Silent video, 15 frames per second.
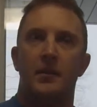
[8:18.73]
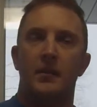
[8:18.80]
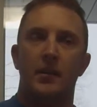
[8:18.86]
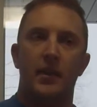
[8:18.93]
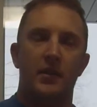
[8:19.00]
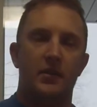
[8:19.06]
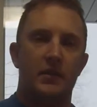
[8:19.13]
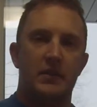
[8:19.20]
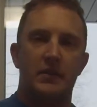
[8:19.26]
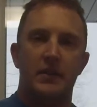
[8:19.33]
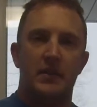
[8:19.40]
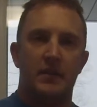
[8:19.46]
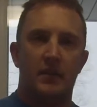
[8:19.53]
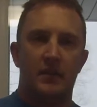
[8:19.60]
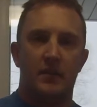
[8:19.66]
and you see
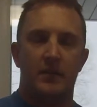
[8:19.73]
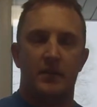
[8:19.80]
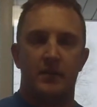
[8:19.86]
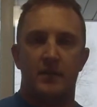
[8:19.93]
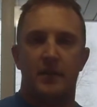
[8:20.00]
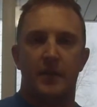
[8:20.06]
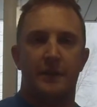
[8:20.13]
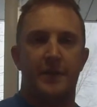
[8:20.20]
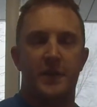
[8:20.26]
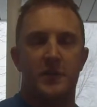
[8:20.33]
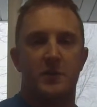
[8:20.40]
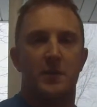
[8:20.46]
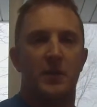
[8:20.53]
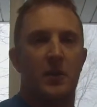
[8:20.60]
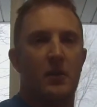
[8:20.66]
a
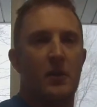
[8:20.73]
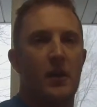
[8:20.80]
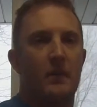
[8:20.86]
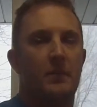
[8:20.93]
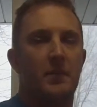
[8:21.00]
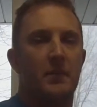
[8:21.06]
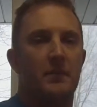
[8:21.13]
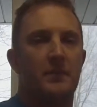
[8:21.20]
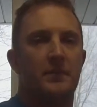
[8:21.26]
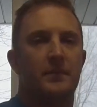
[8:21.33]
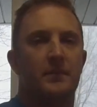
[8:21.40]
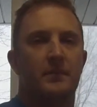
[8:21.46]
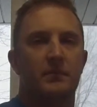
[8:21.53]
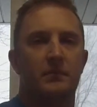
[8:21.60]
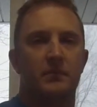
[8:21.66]
fish blow up,
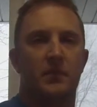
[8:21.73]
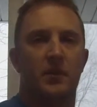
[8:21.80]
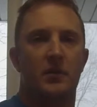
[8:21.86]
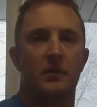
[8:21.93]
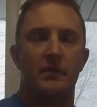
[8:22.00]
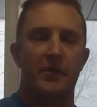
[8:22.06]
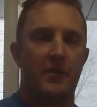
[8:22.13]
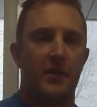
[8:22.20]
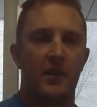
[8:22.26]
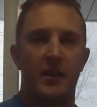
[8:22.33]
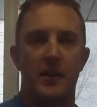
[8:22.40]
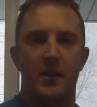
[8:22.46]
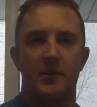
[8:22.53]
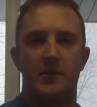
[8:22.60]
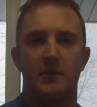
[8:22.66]
30
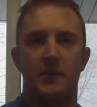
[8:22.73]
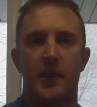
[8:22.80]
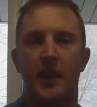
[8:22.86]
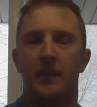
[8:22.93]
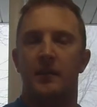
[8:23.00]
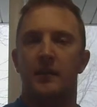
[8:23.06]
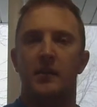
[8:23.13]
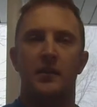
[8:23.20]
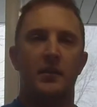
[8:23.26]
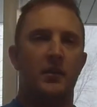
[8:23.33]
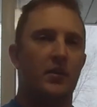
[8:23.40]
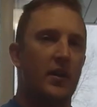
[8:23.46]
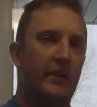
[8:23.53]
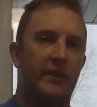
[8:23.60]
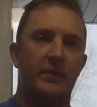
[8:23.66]
yards away.
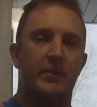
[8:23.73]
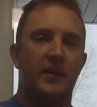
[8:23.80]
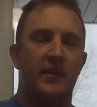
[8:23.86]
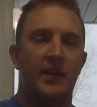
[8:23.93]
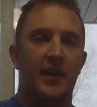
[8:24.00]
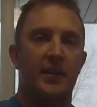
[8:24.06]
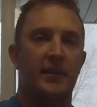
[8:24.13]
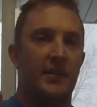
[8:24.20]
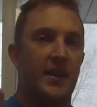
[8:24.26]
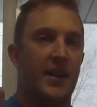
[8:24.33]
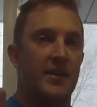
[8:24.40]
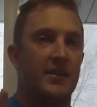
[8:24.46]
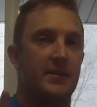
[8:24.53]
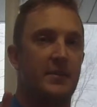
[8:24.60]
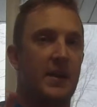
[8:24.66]
You have to be able to hit
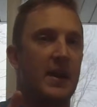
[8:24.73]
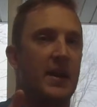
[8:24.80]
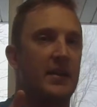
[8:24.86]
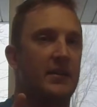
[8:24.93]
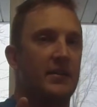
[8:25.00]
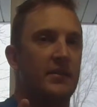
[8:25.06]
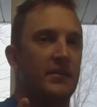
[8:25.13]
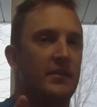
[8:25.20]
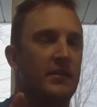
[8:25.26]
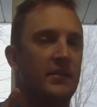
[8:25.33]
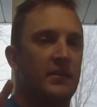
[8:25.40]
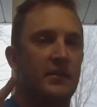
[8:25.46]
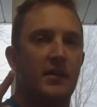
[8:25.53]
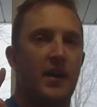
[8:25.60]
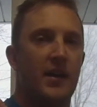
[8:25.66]
that spot
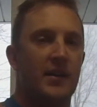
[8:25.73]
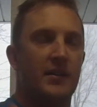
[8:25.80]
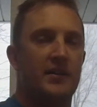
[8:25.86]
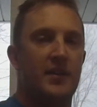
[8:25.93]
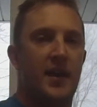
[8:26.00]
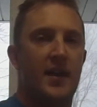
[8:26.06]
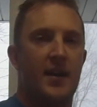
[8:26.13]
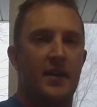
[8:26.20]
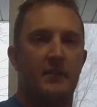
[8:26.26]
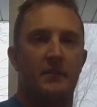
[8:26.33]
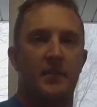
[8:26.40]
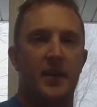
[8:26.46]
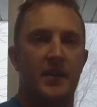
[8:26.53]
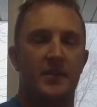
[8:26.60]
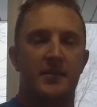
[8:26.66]
on a dime
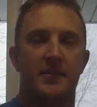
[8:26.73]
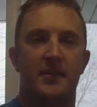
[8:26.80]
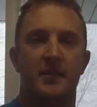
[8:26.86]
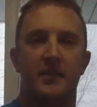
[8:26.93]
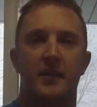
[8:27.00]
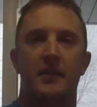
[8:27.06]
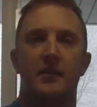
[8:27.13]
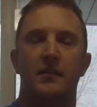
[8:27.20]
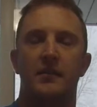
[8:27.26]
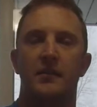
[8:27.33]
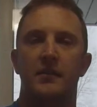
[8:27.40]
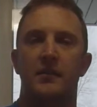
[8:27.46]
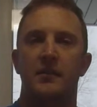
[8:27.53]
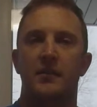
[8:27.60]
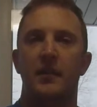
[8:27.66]
instantly,
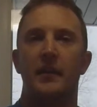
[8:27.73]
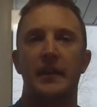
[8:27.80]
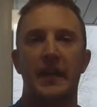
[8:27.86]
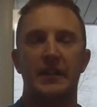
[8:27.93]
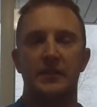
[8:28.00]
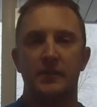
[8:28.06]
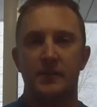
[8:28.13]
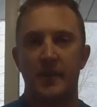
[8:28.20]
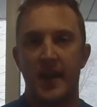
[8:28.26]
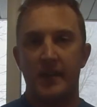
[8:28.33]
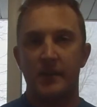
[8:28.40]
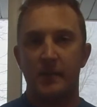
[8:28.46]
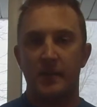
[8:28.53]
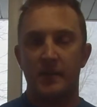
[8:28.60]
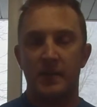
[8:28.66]
and
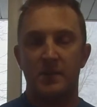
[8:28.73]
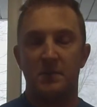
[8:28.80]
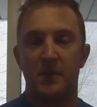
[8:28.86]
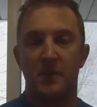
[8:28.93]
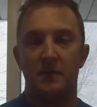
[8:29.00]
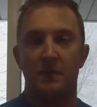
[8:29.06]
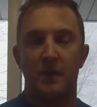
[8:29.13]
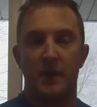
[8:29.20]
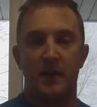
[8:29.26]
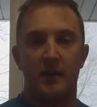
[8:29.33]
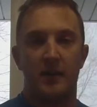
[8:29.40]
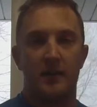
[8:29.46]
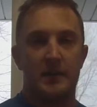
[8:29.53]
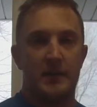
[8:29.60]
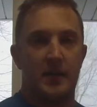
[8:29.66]
that's where the Spro frog
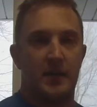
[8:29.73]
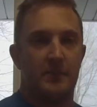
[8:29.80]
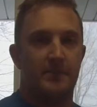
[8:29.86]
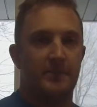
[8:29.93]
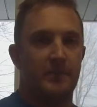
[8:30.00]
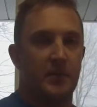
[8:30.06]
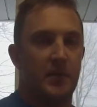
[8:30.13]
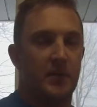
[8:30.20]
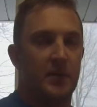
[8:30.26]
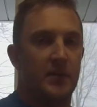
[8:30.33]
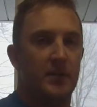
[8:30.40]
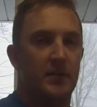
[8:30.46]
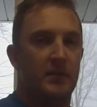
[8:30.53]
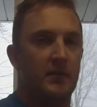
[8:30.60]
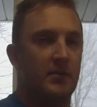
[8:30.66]
comes in. You
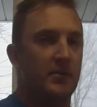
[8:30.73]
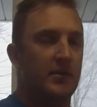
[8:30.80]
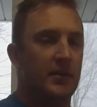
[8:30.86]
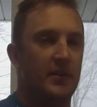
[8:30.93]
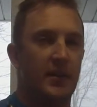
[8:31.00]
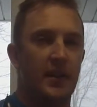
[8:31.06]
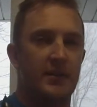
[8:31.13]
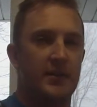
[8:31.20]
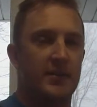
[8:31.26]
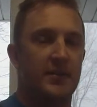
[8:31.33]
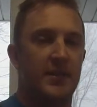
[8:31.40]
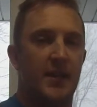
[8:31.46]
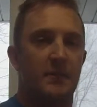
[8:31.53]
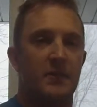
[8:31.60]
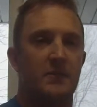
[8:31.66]
can hit the
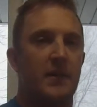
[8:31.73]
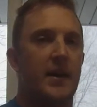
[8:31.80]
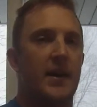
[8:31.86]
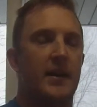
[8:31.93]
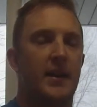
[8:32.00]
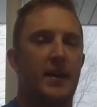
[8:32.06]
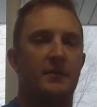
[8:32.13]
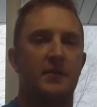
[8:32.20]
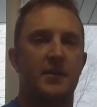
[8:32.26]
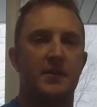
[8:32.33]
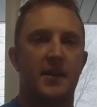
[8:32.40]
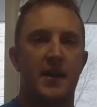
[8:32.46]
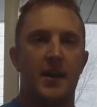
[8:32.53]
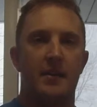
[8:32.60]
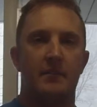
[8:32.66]
same spot every
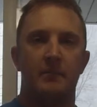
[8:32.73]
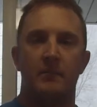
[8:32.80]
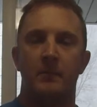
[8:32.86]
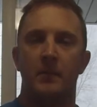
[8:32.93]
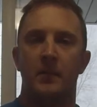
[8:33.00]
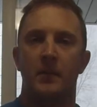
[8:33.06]
time.